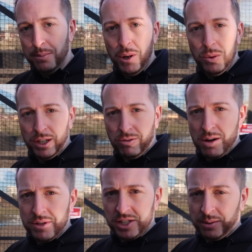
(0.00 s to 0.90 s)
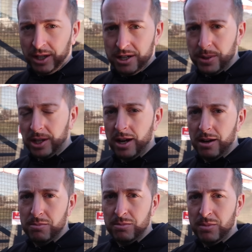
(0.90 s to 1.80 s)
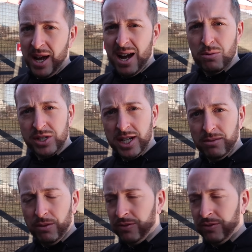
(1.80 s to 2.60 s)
the bowling ground, it's going to become housing or